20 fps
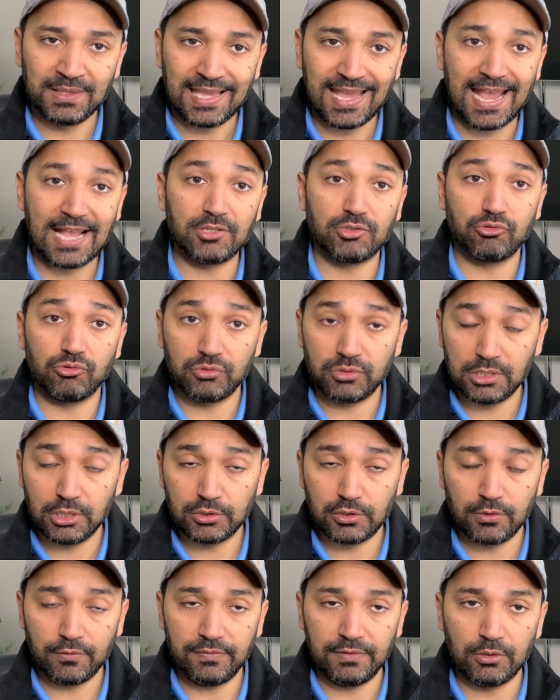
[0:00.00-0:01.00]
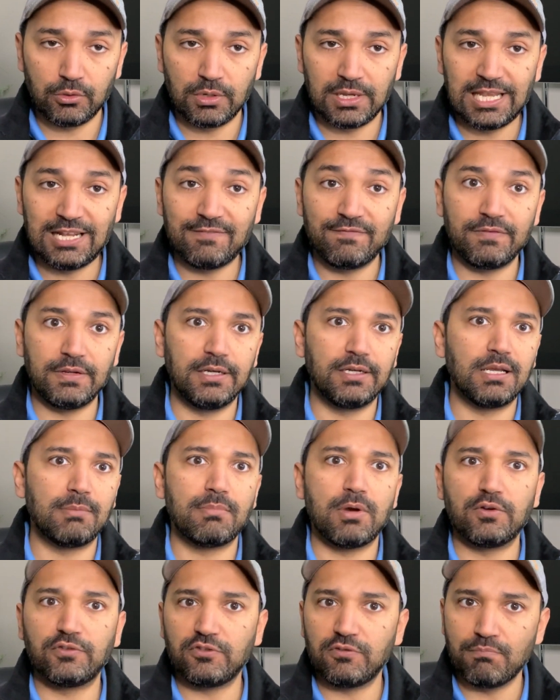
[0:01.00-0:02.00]
as a result of infinite
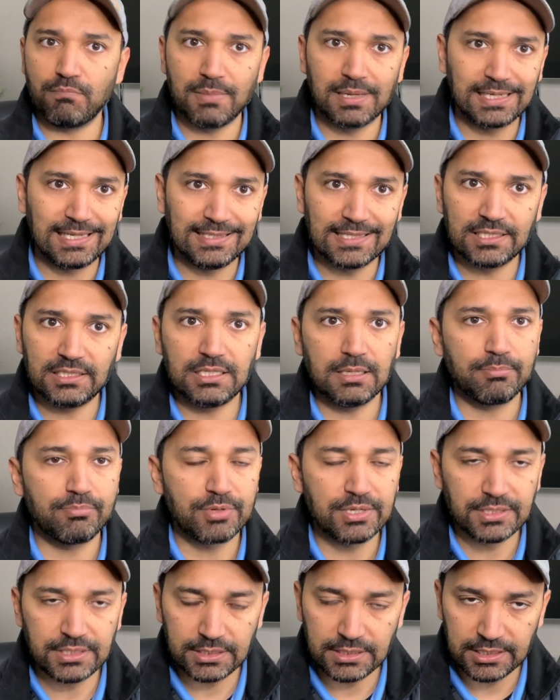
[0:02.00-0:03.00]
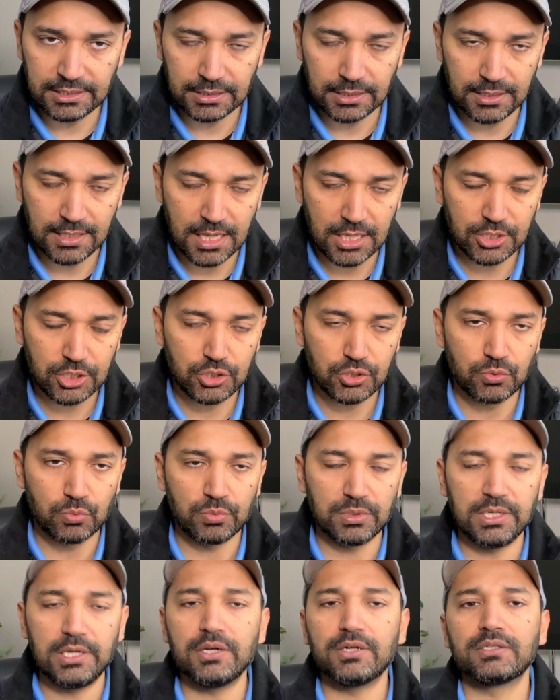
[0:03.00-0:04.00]
amount of money that they printed in the last 2
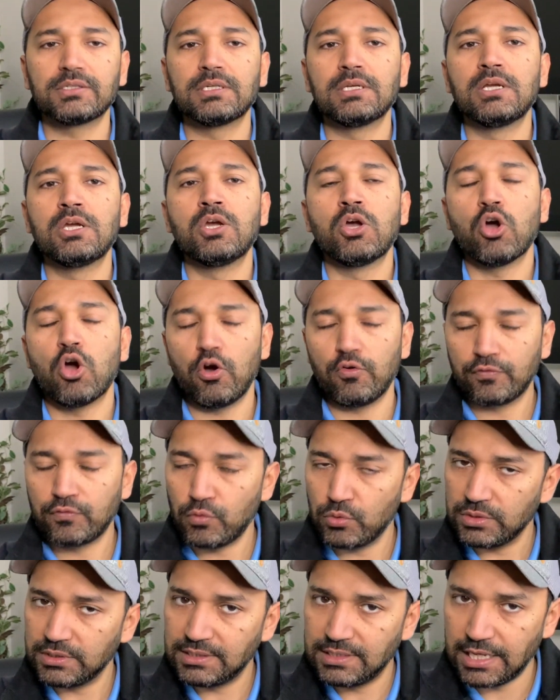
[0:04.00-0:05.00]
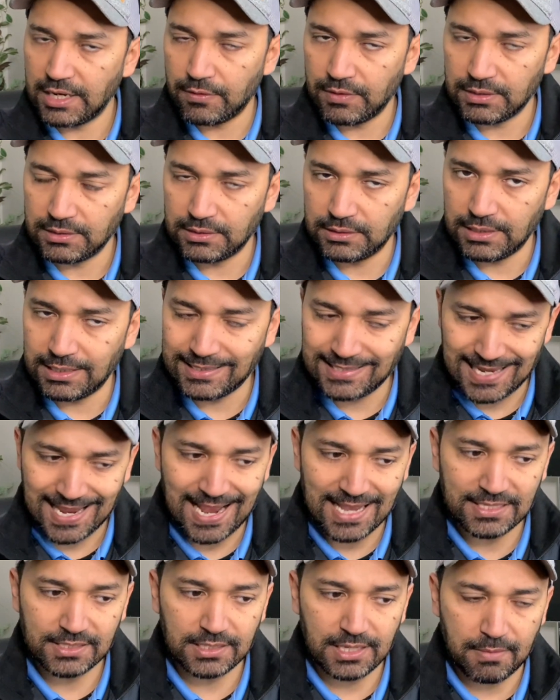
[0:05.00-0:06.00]
years. Of course, it
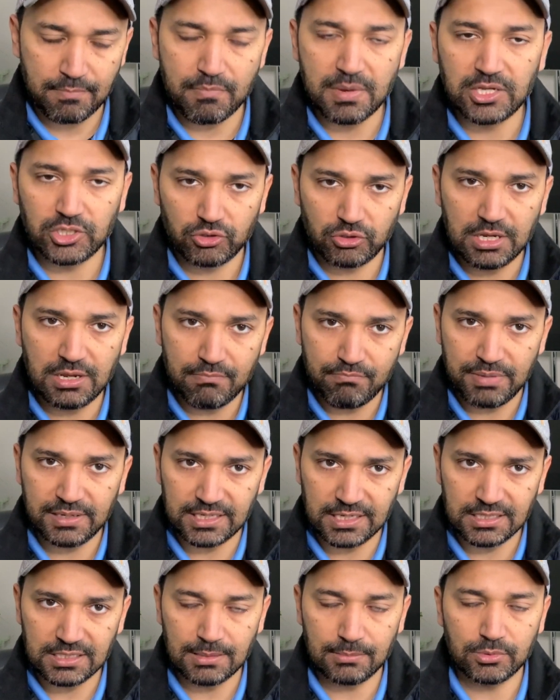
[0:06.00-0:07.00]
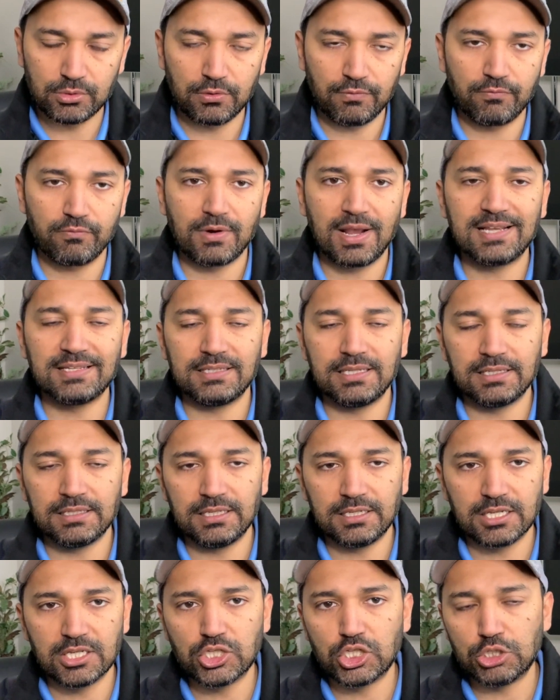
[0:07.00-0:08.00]
has a major impact in terms of rising the
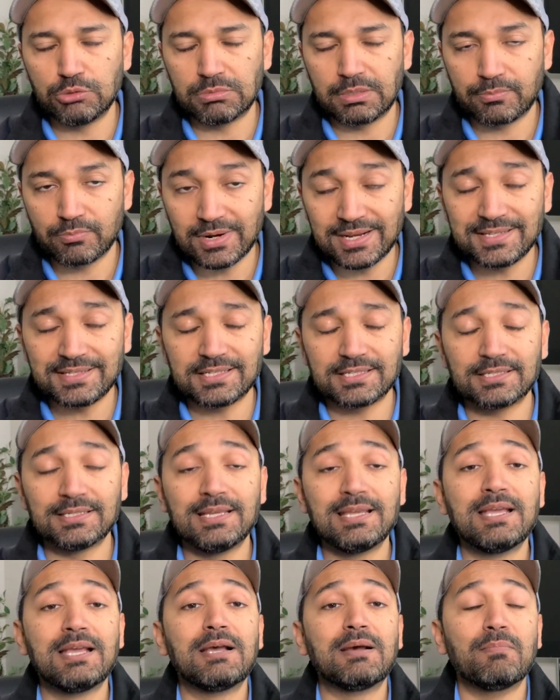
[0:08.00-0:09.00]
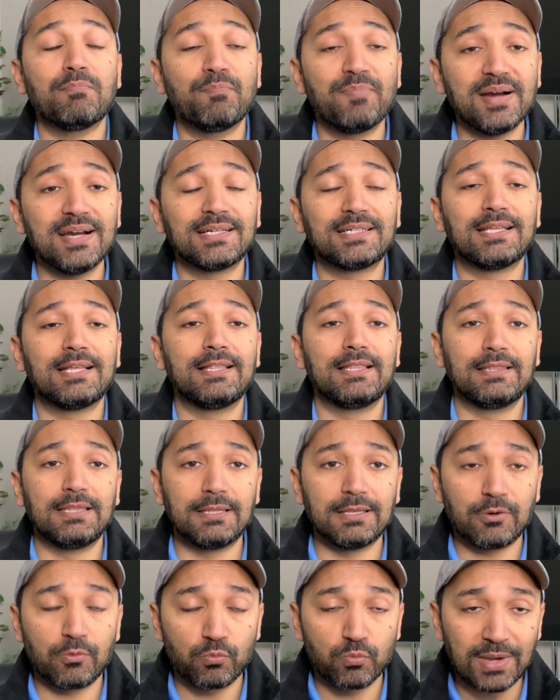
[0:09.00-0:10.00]
consumer prices. But
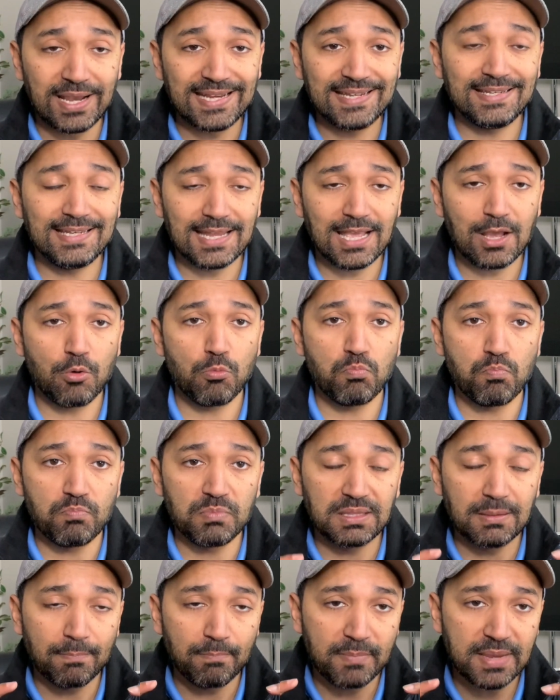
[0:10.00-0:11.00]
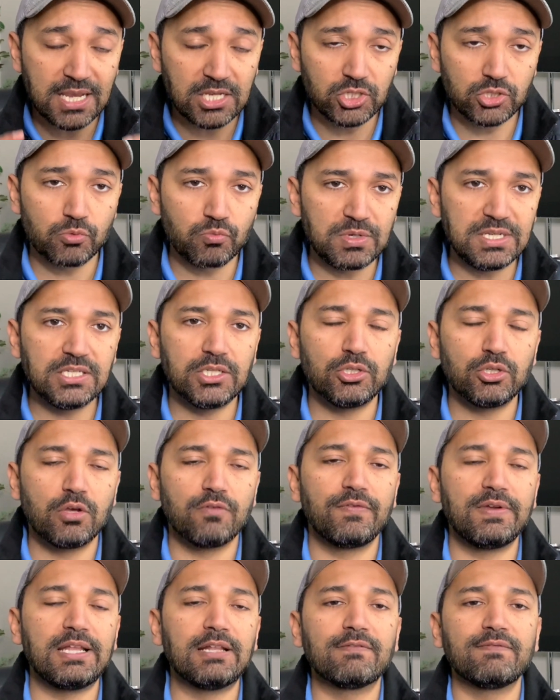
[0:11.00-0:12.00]
right now, the major reason
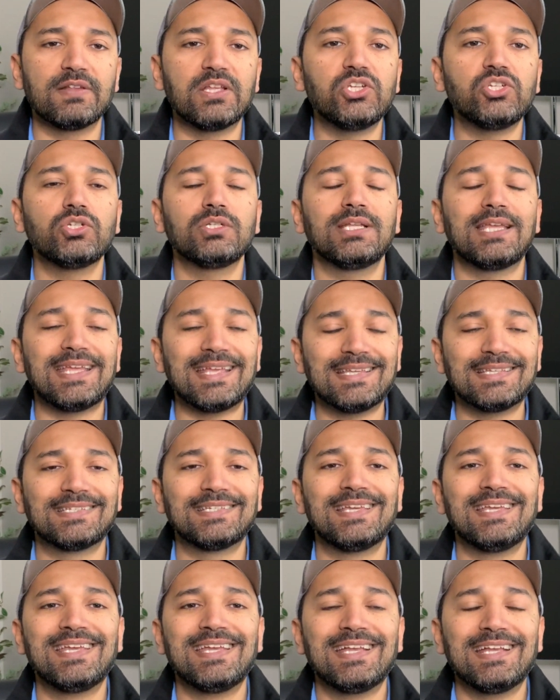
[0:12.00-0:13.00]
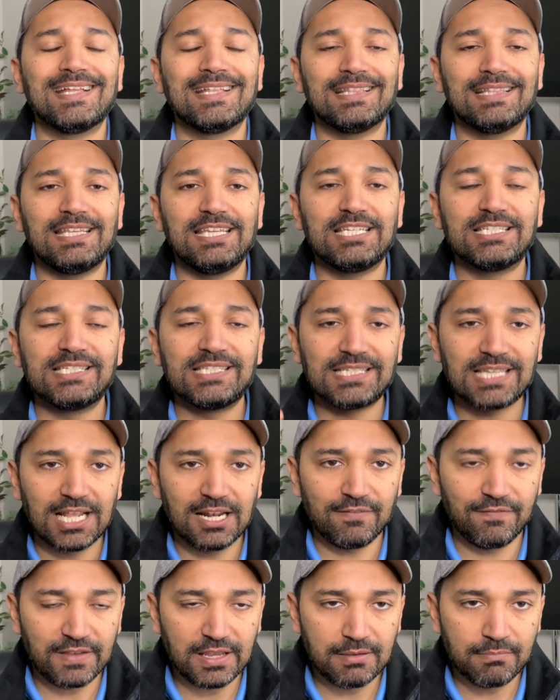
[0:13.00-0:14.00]
of inflation is the
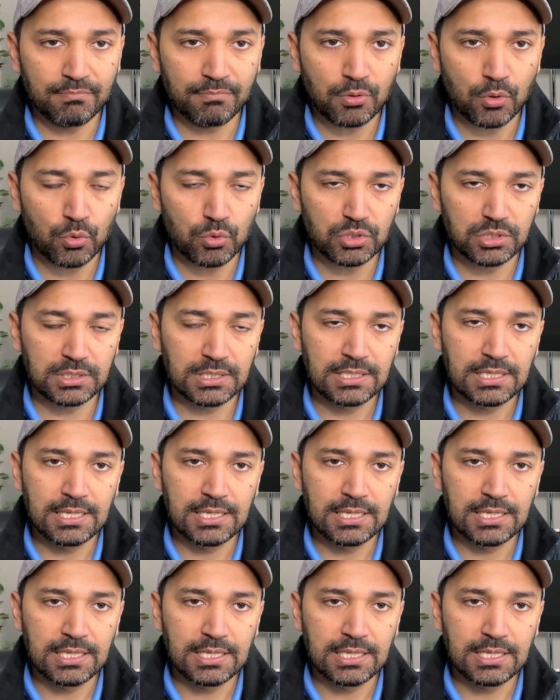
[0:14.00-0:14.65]
self-imposed